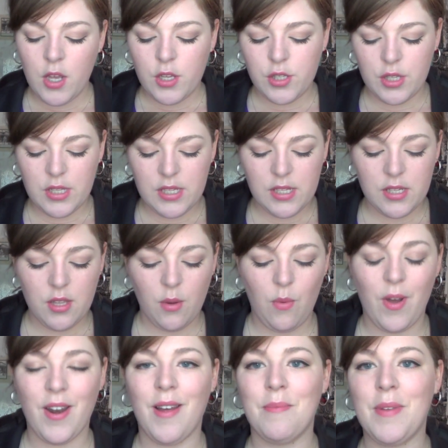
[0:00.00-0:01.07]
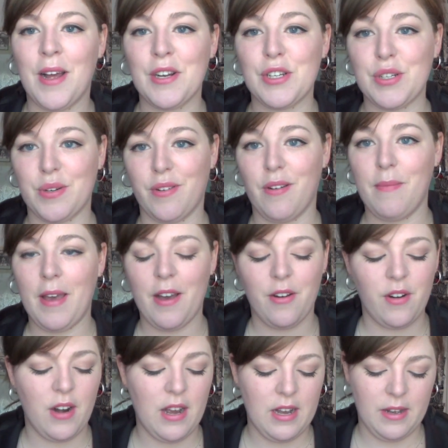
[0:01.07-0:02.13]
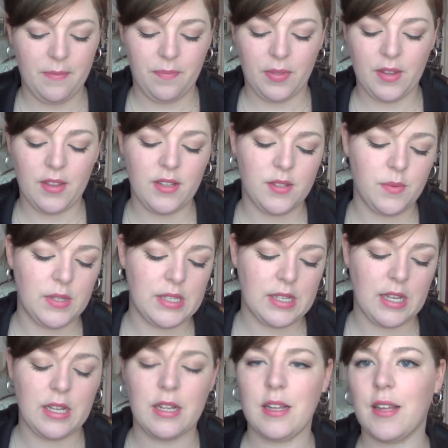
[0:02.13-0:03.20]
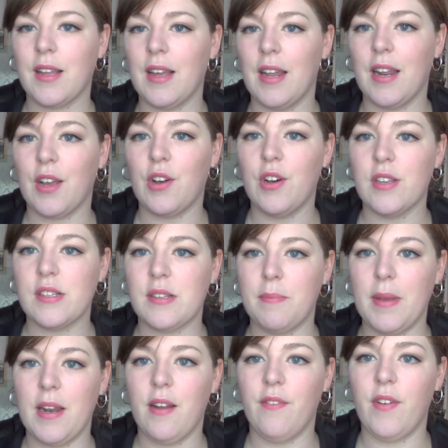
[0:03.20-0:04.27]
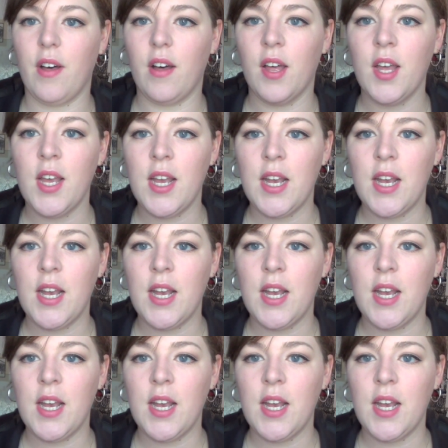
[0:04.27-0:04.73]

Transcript: So this is the one I'm not sure about, and this one's kind of caused a bit of a,